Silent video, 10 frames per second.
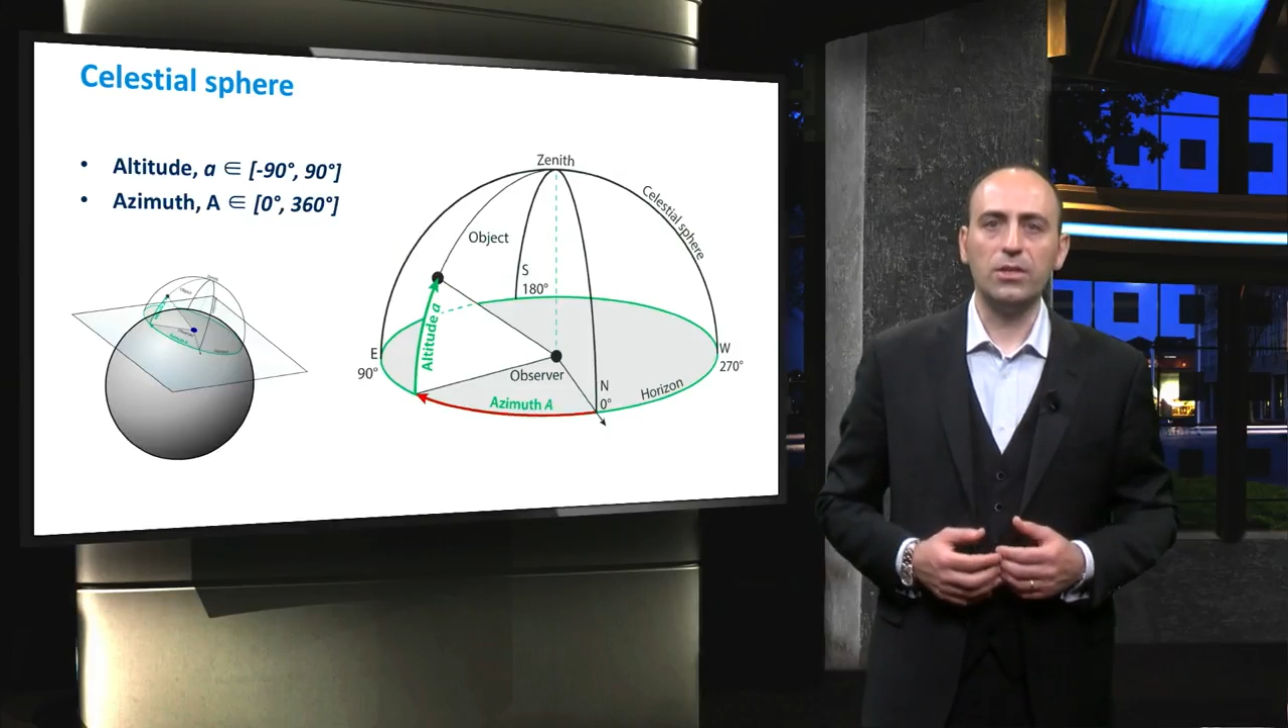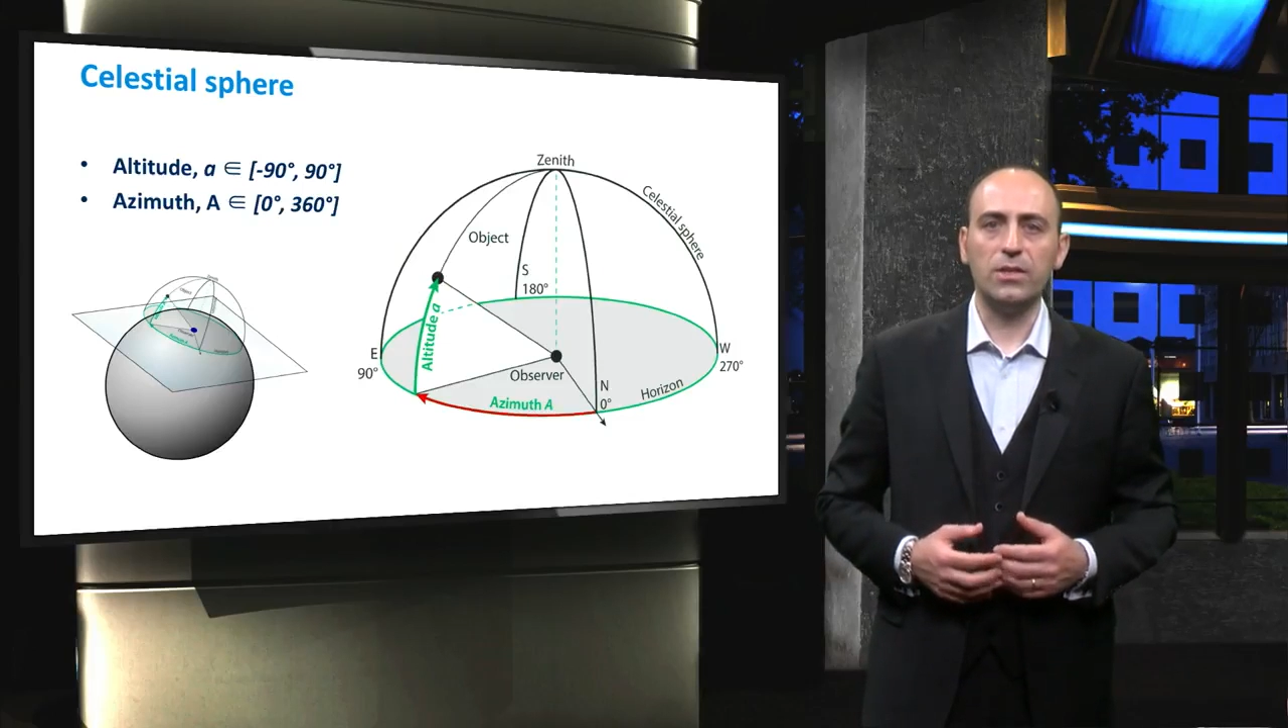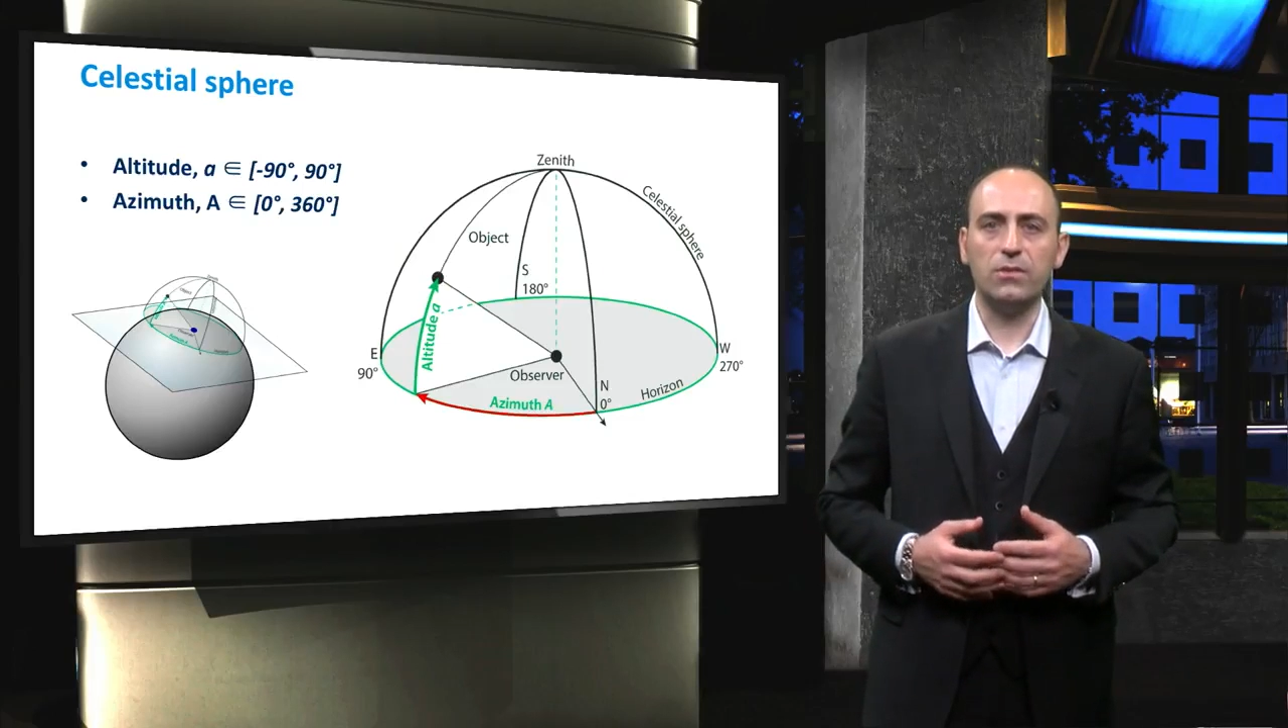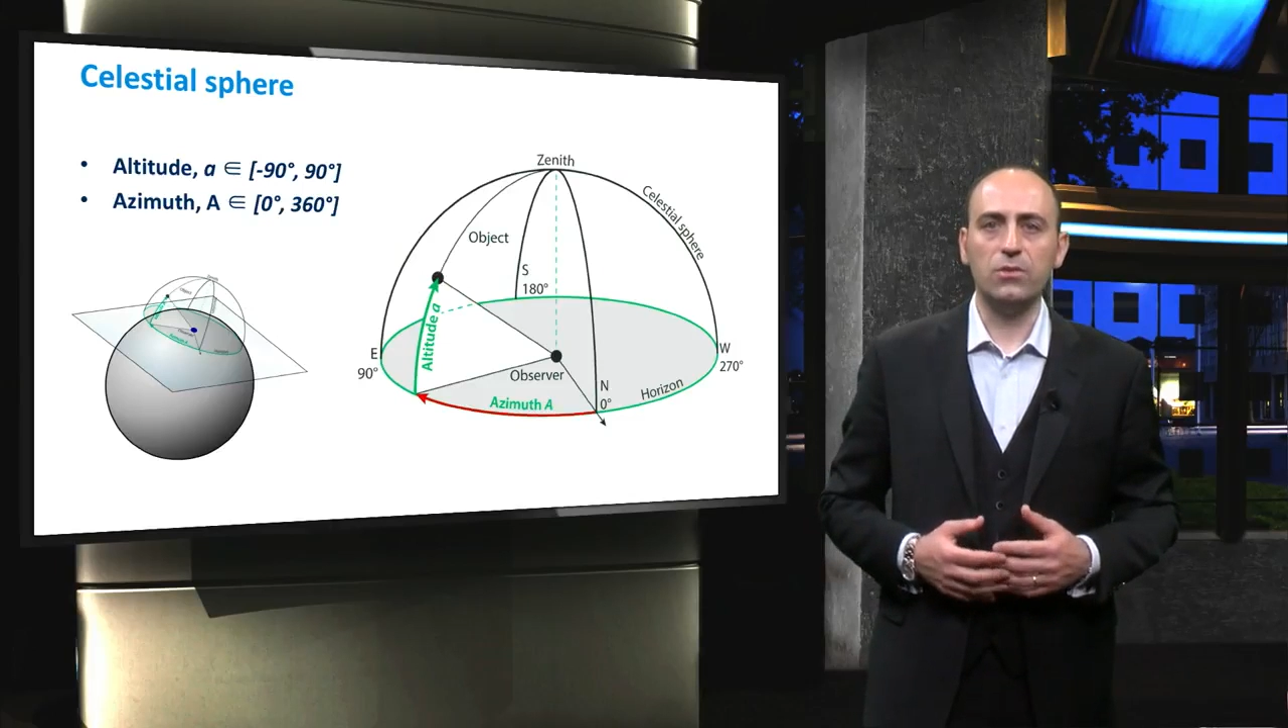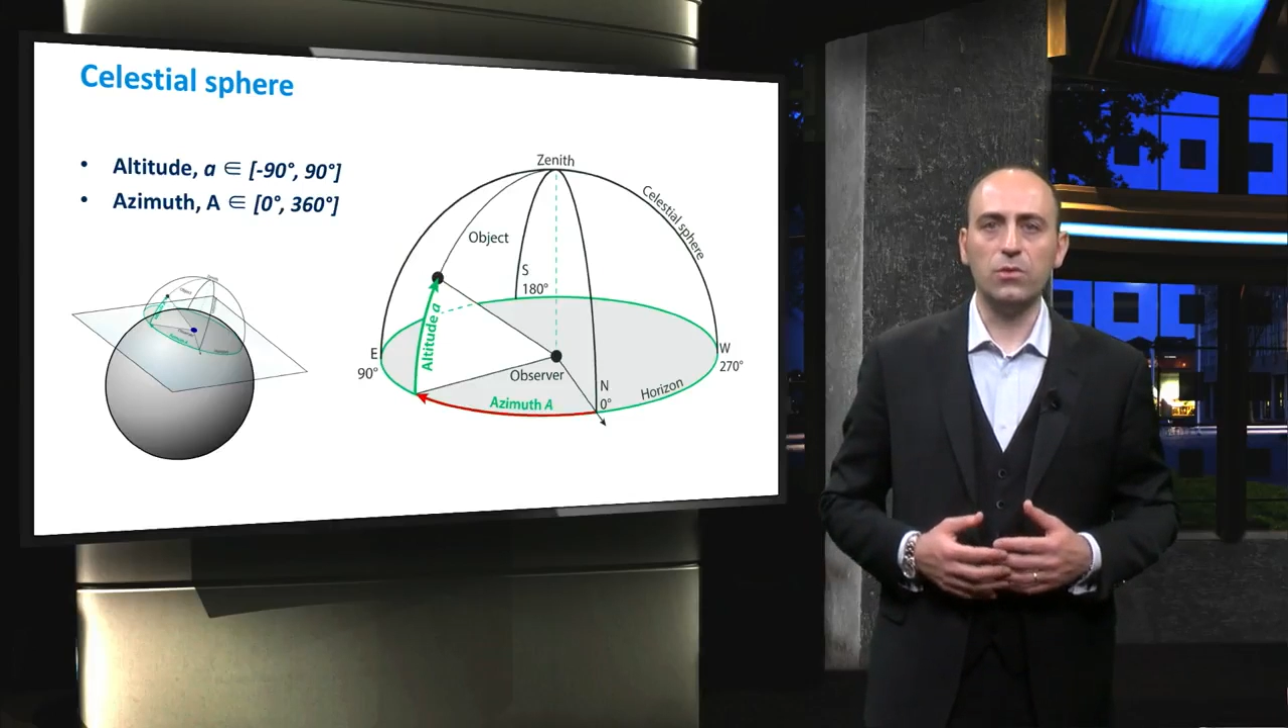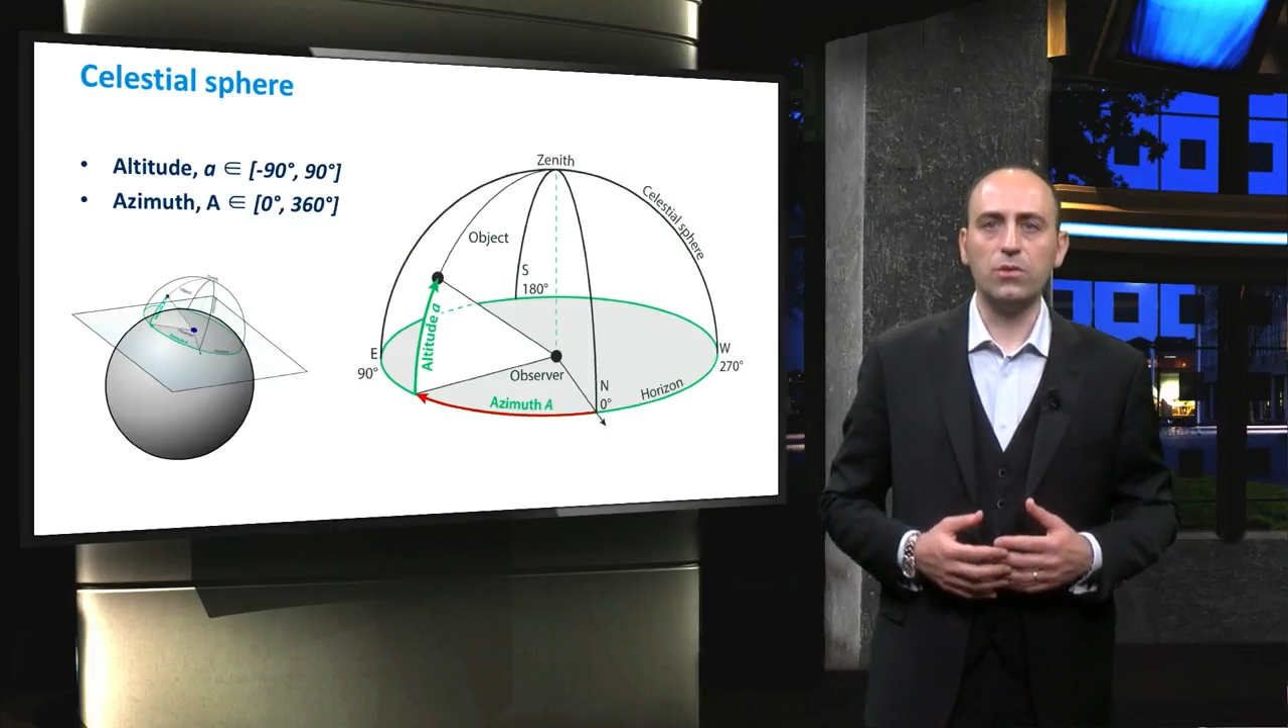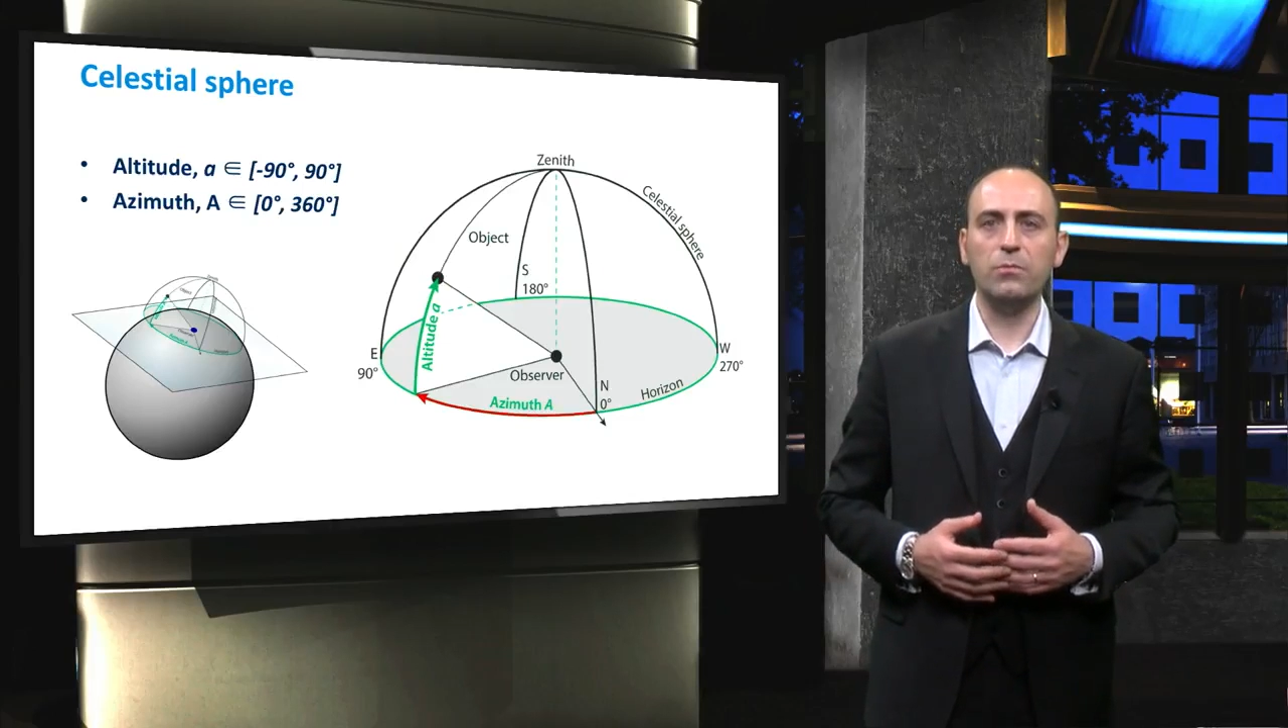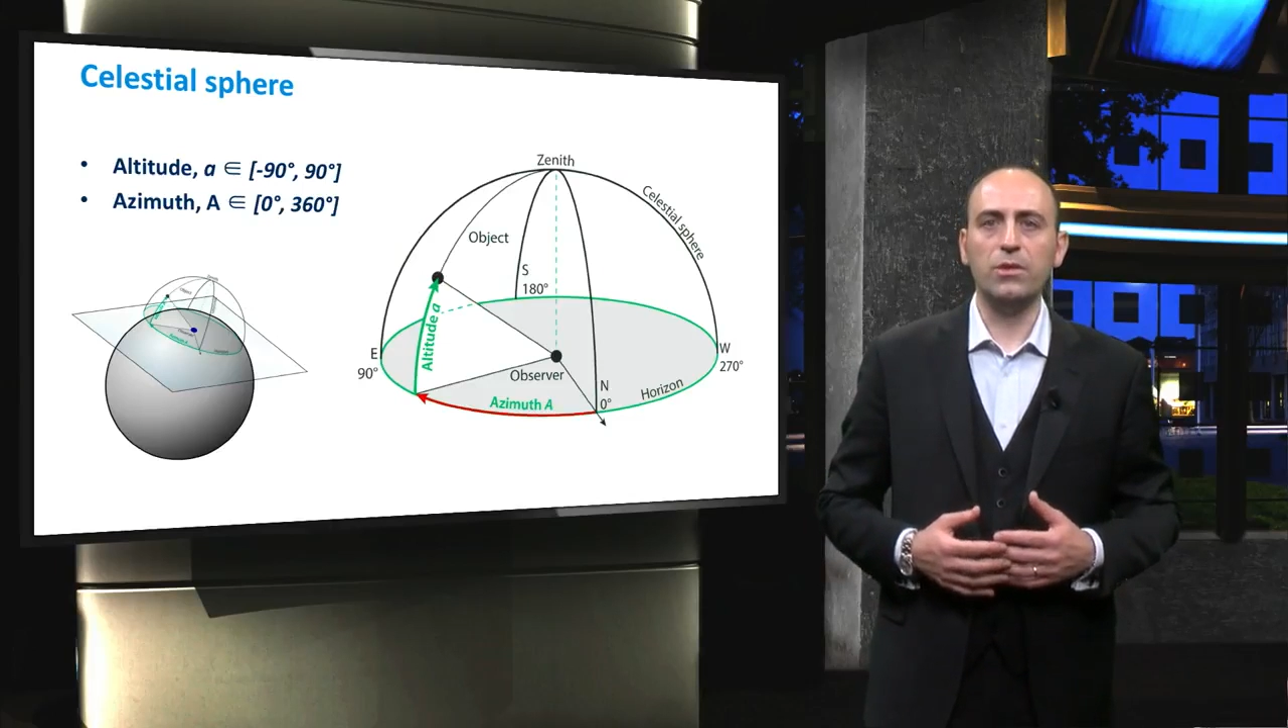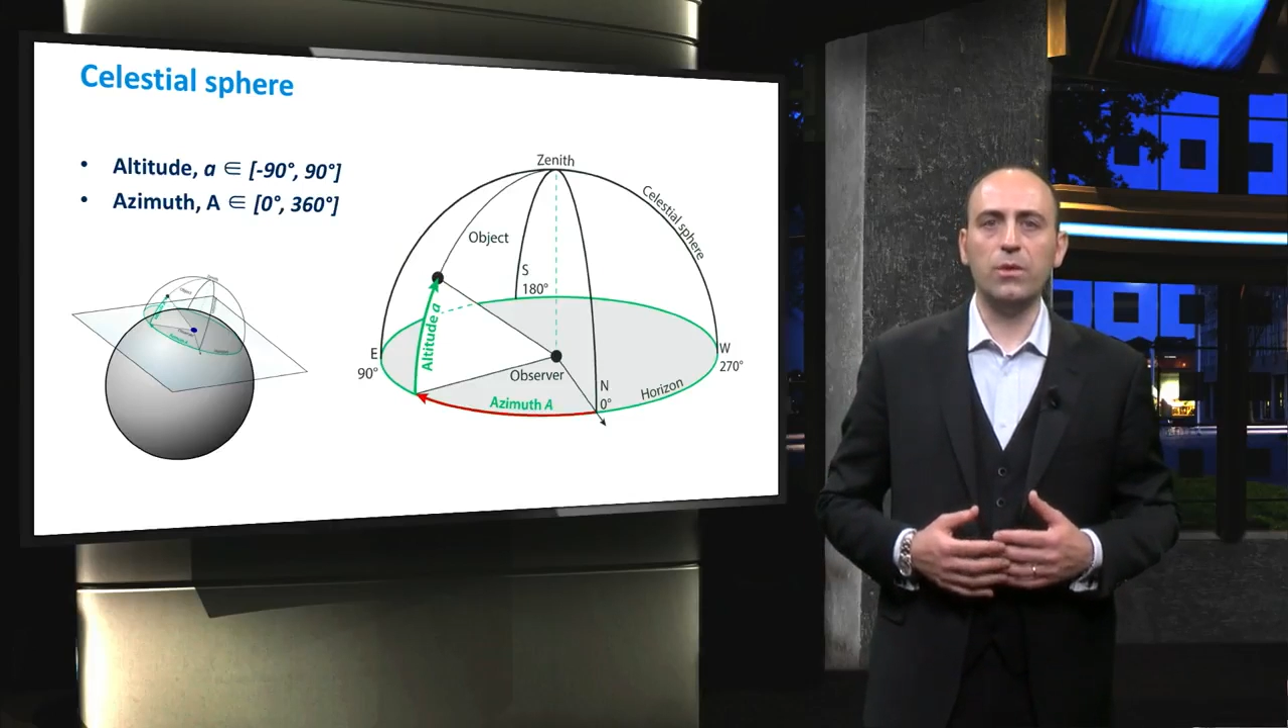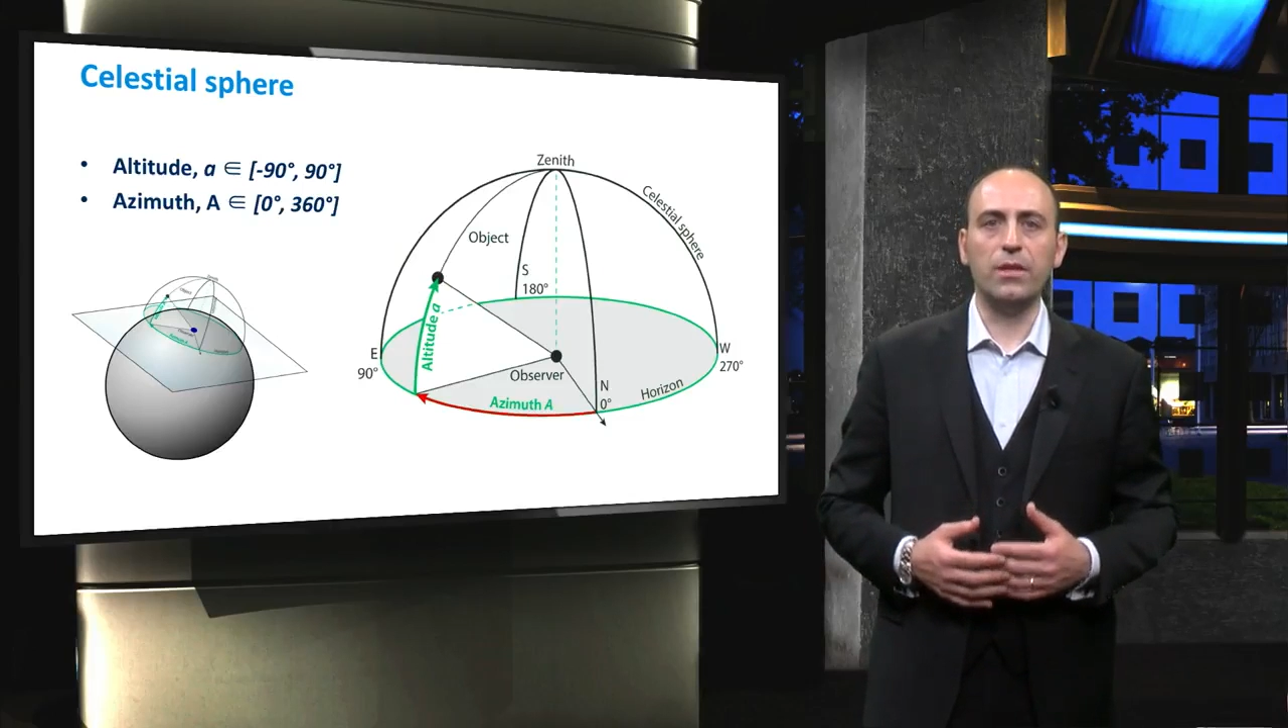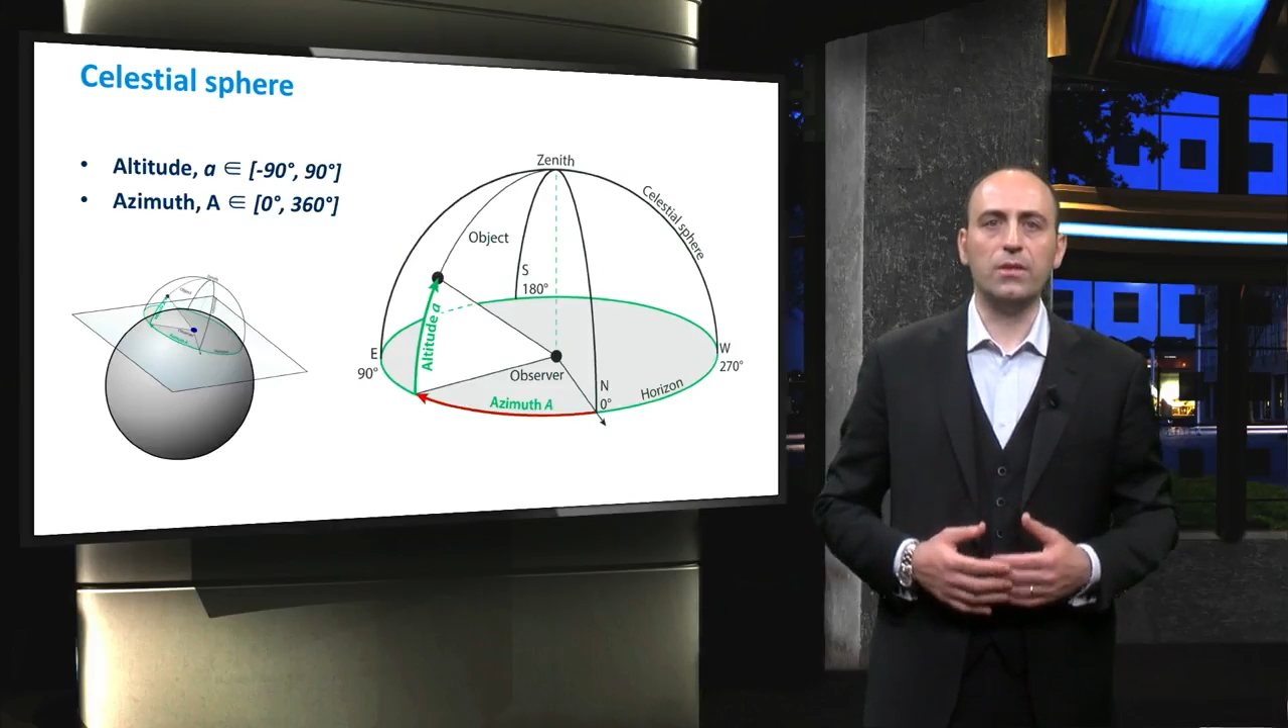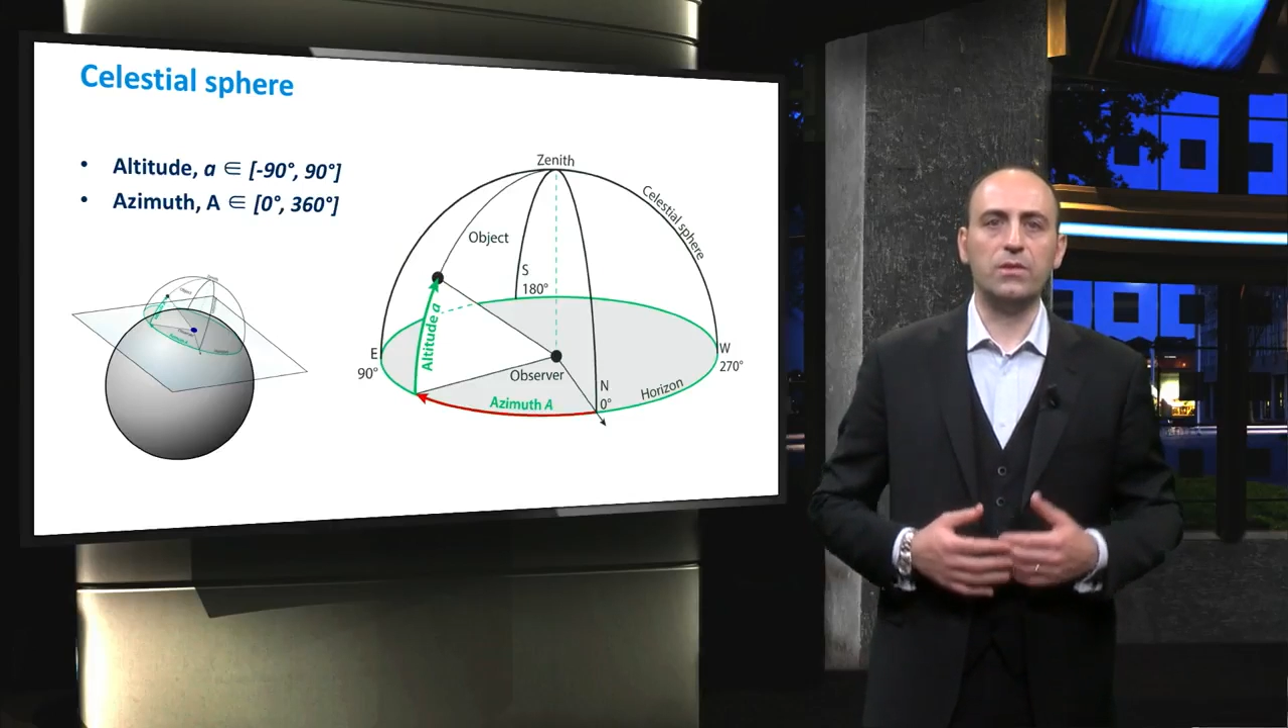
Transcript: is thus between